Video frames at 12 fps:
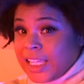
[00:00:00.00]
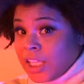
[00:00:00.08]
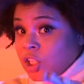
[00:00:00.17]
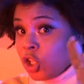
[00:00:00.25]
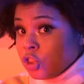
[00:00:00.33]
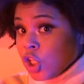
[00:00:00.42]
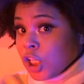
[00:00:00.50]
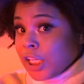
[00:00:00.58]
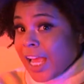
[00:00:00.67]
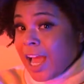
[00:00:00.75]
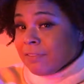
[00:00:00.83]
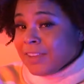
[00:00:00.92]
Can you
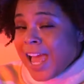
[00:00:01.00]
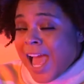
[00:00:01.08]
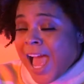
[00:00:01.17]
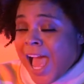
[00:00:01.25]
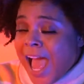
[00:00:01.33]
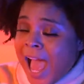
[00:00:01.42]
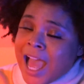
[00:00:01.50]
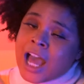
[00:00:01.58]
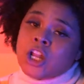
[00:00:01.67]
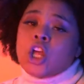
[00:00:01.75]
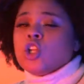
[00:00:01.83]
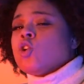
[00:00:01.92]
think out loud?